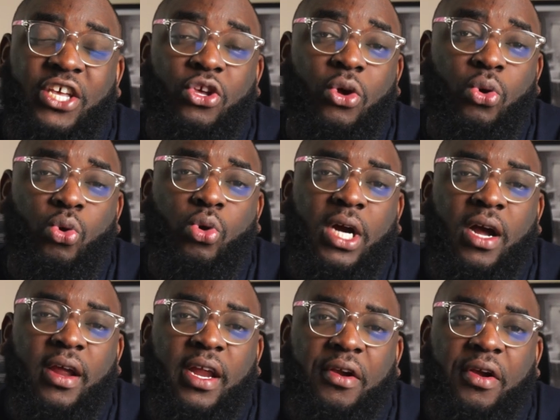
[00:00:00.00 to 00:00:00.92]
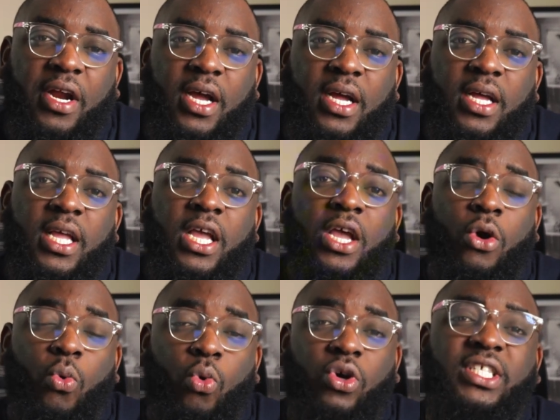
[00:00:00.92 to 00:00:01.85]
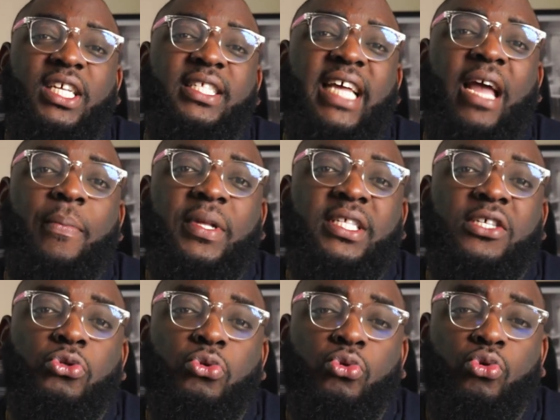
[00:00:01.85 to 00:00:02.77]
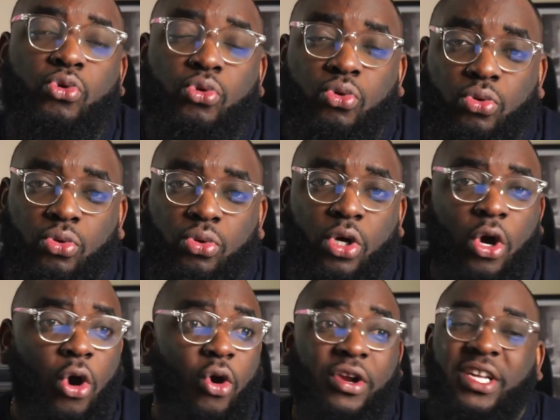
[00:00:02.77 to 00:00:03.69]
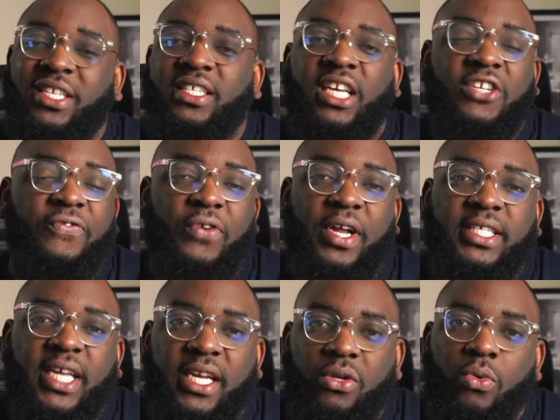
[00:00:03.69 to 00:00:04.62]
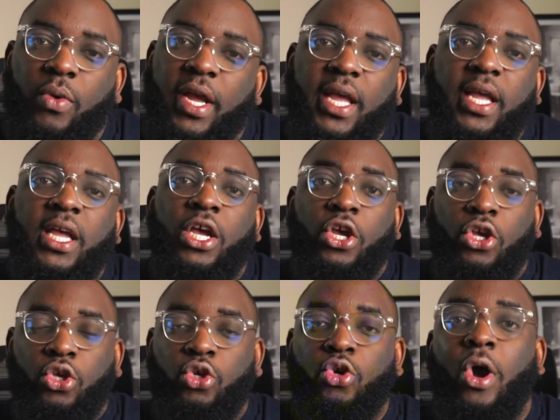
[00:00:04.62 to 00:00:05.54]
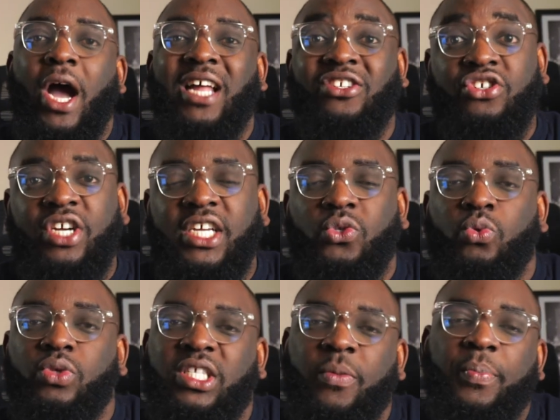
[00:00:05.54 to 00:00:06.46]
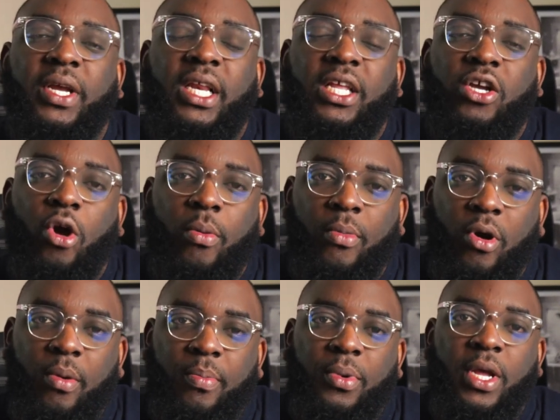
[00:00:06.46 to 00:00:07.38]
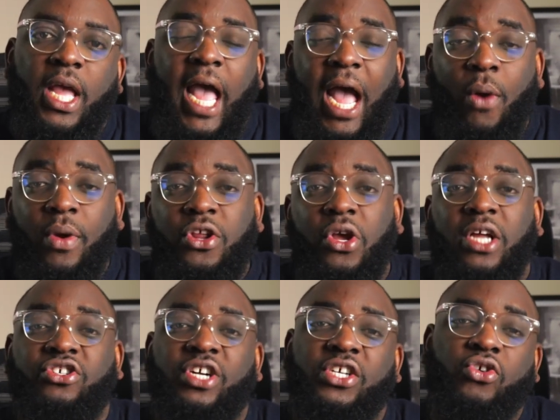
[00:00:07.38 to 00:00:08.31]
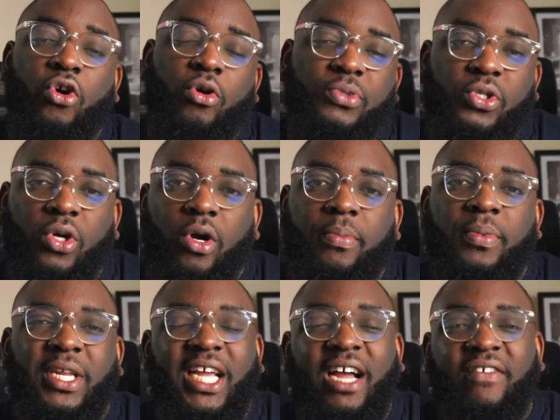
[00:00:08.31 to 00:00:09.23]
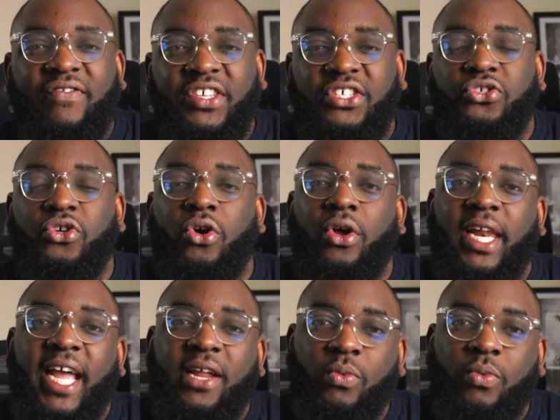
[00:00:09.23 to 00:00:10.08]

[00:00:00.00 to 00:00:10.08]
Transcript: your local area, once they type it into Google or they search for it anywhere, your address will typically come up. And when your address comes up, they can visit your online